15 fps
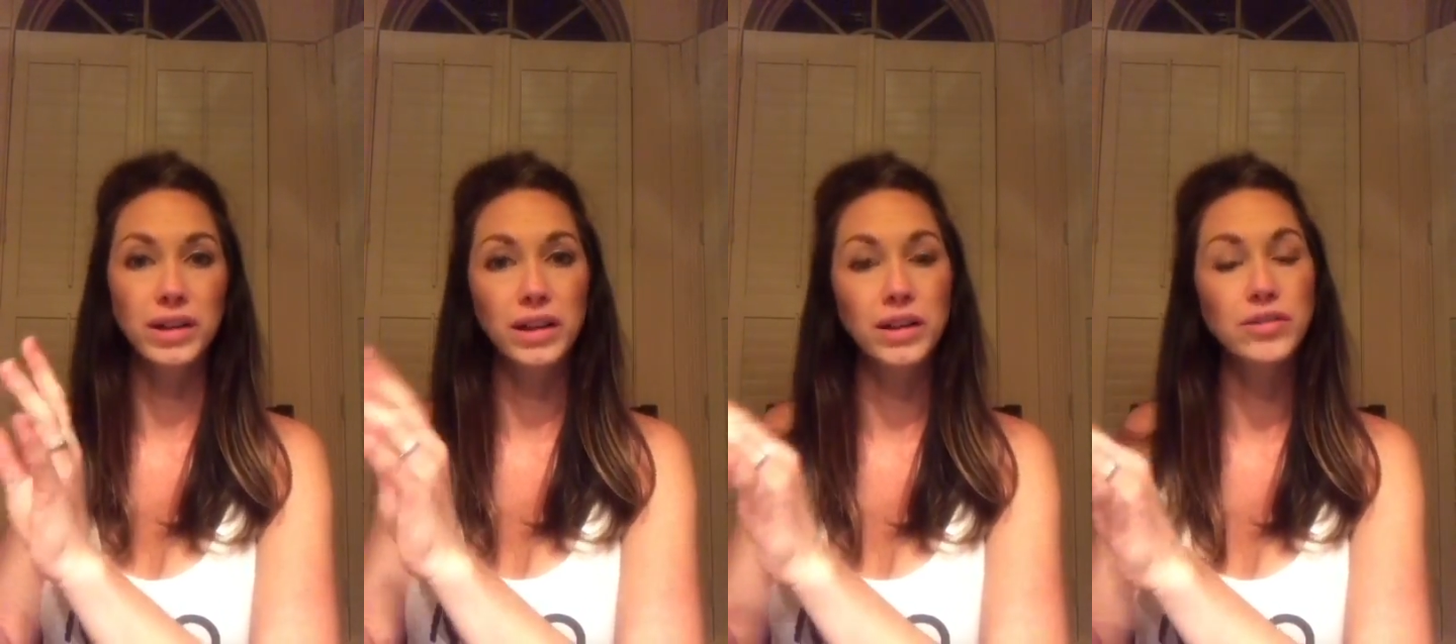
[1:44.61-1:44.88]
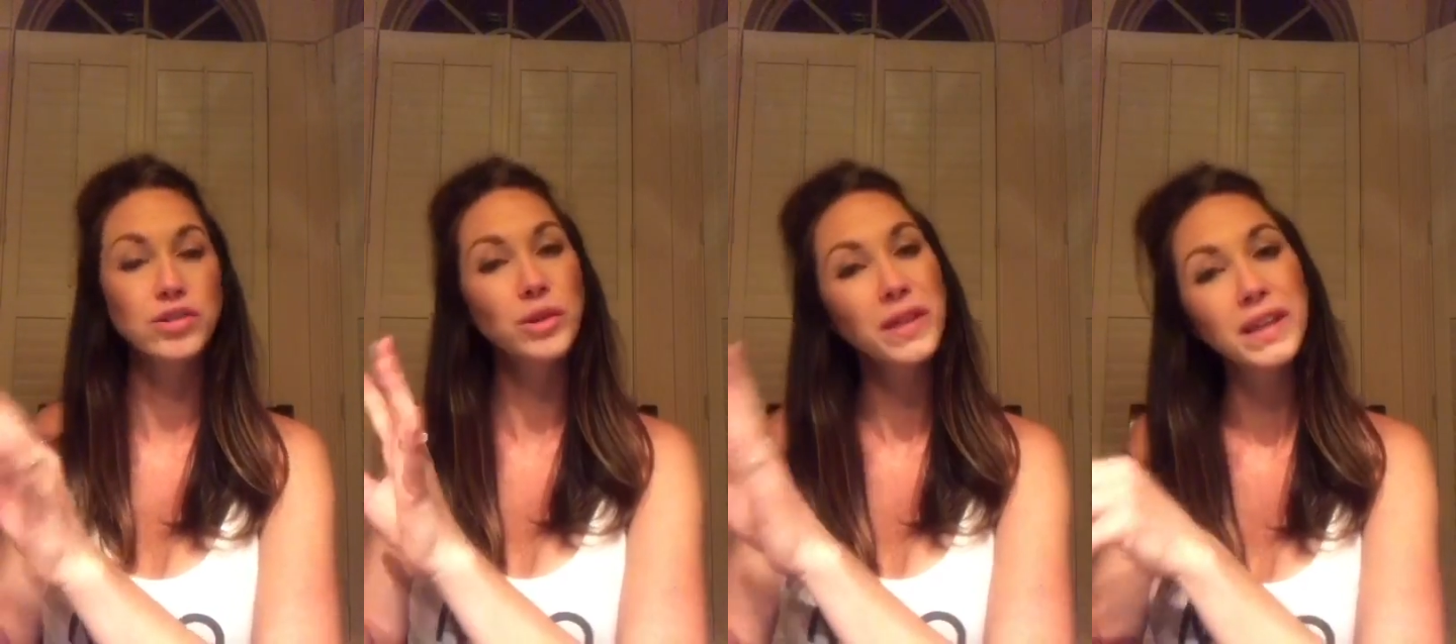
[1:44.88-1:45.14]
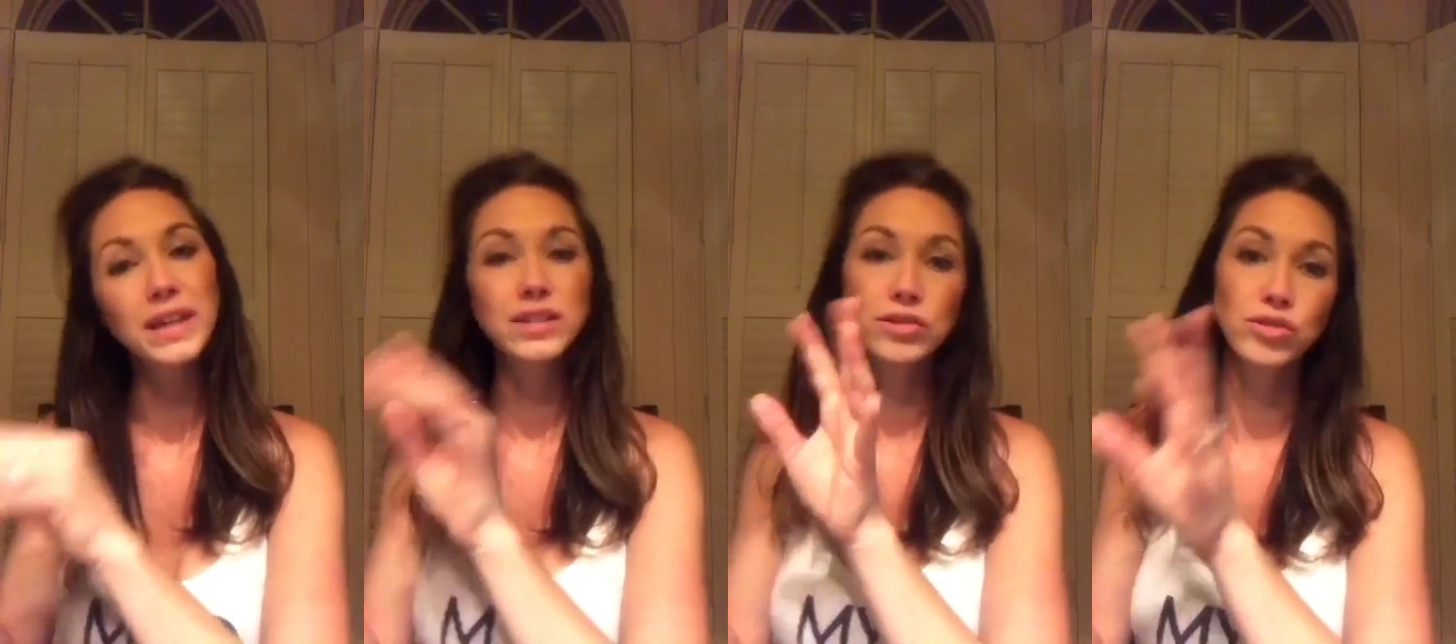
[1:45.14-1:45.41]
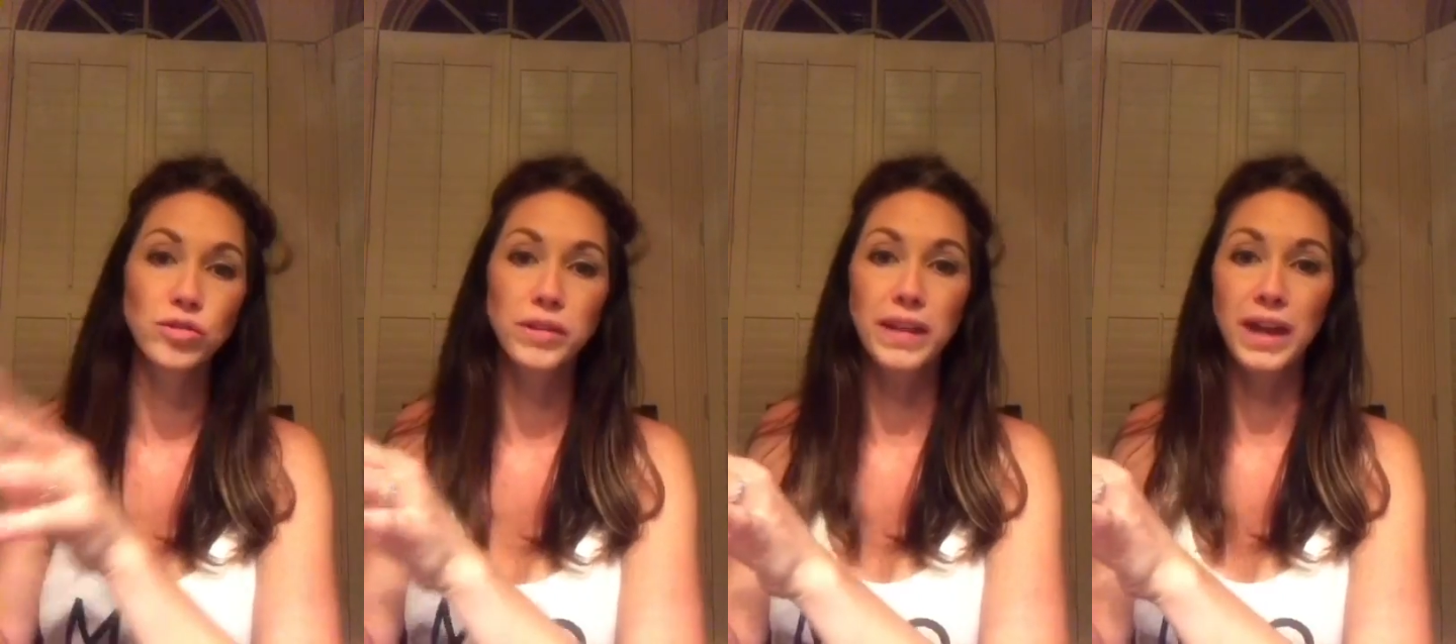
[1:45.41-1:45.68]
you know, join this
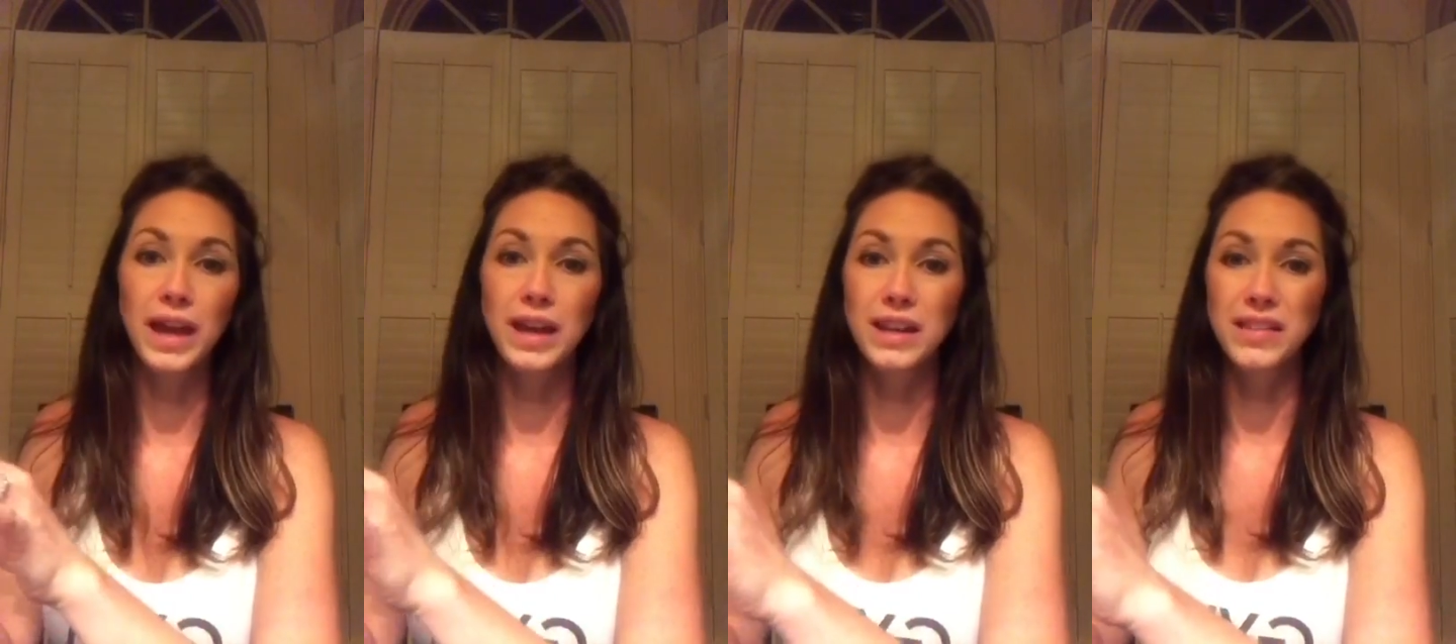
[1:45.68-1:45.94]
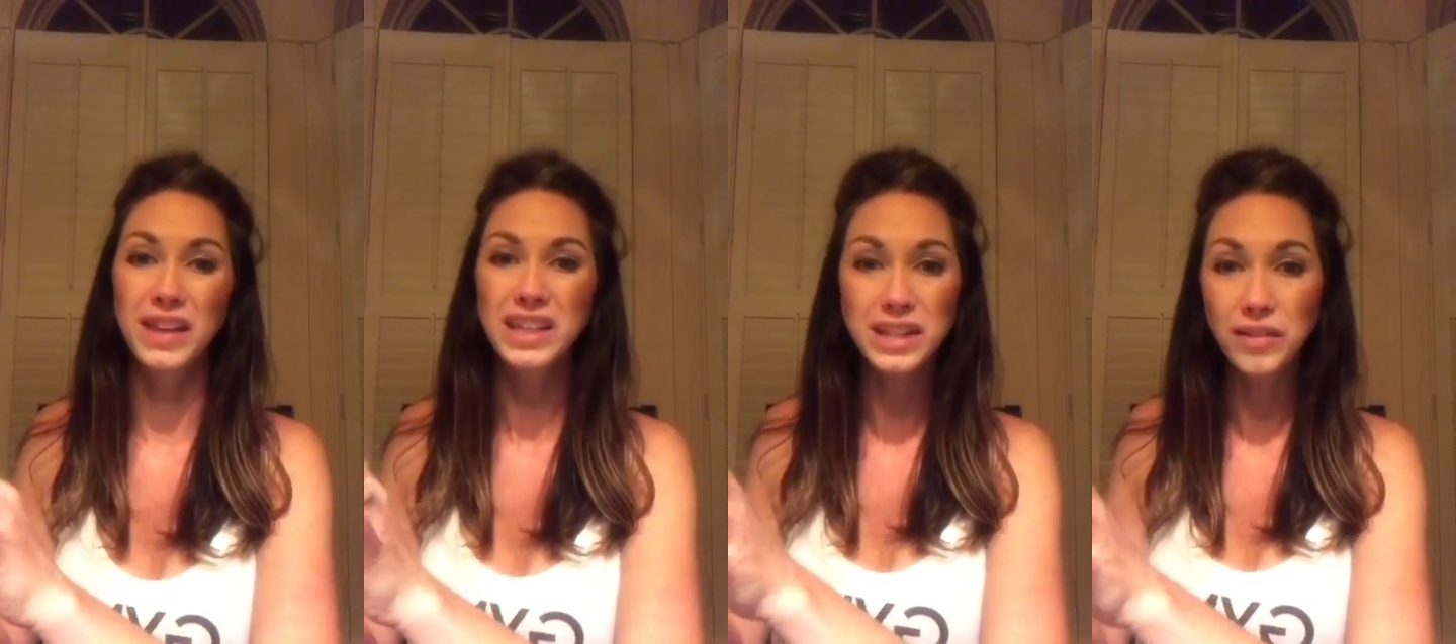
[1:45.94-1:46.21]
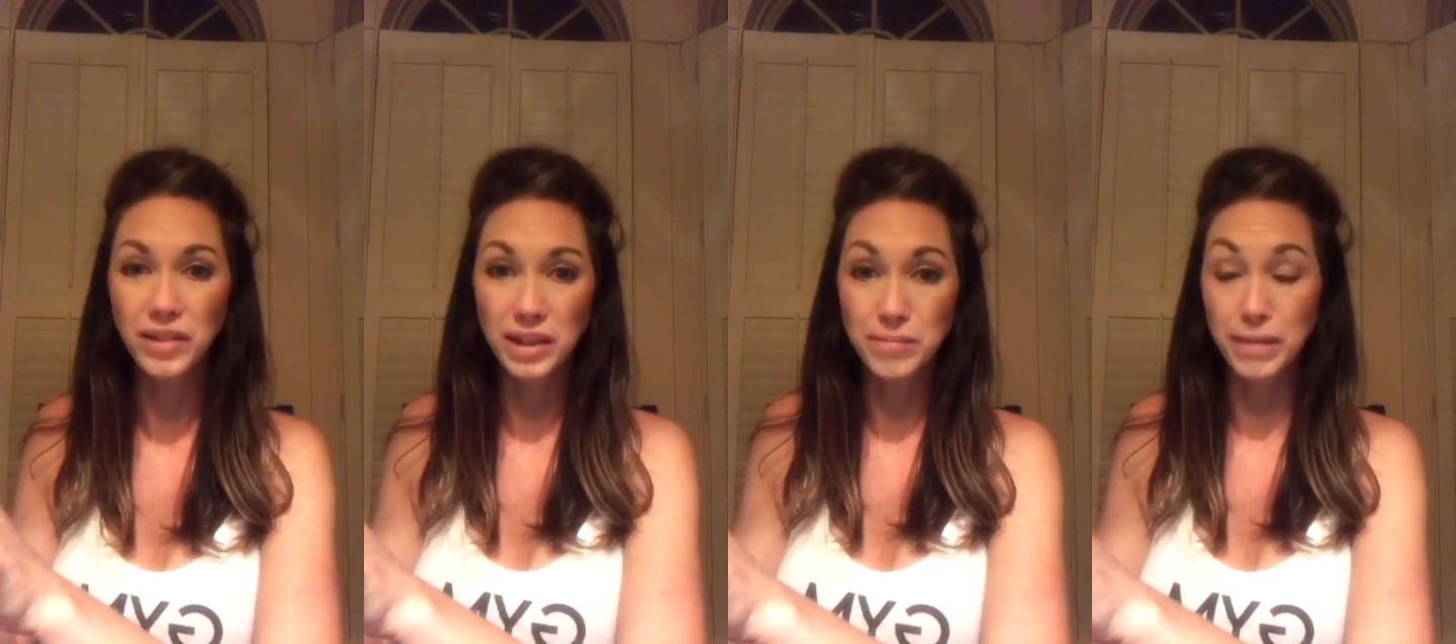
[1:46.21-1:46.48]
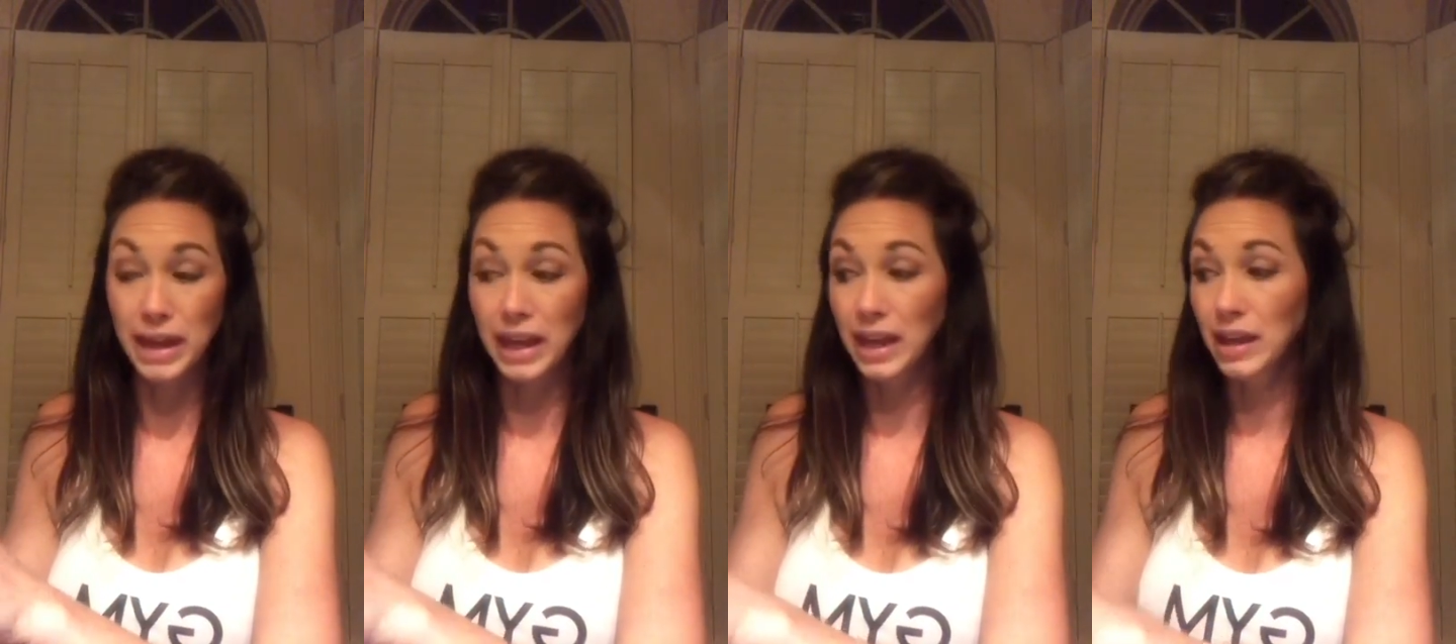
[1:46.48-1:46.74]
or join that. And that's not really
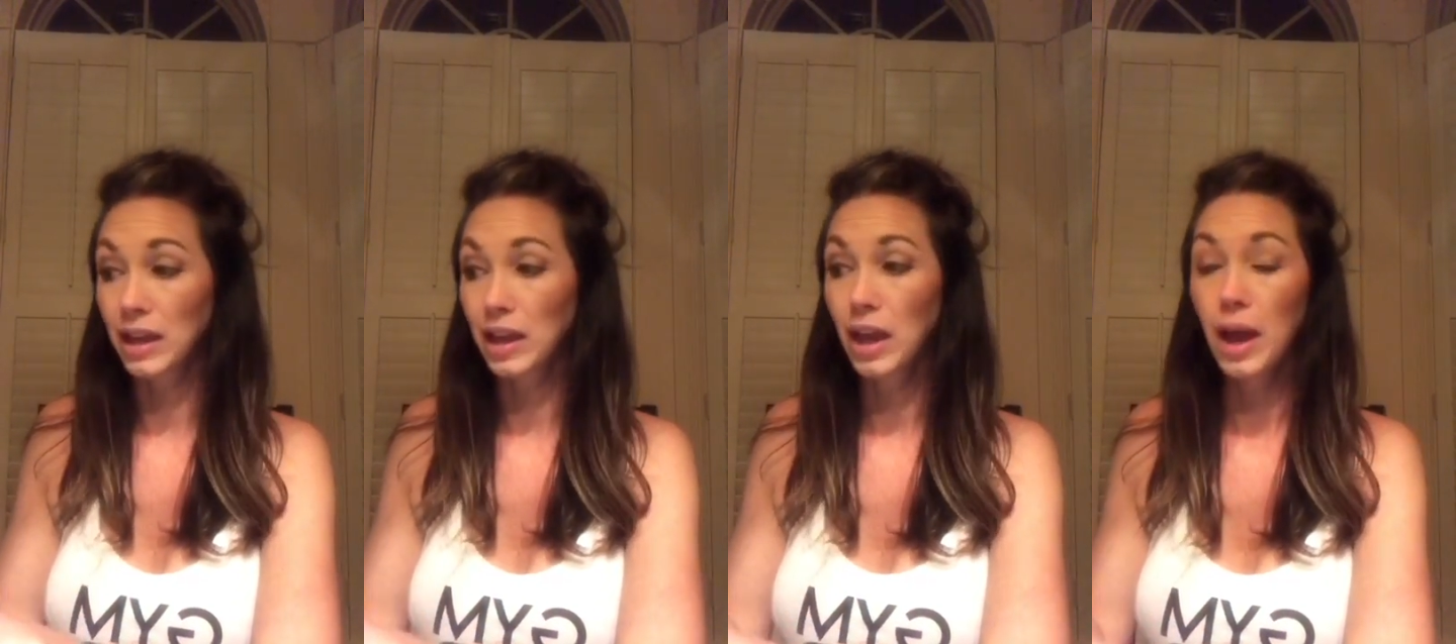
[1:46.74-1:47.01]
me.